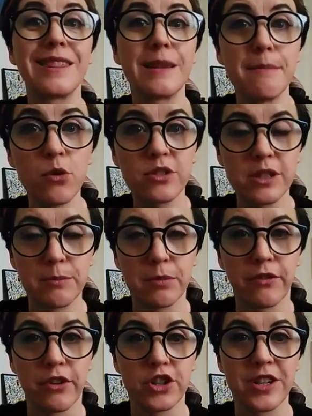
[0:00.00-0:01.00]
the most simple
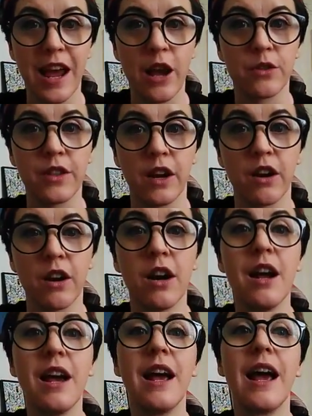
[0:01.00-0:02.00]
version out there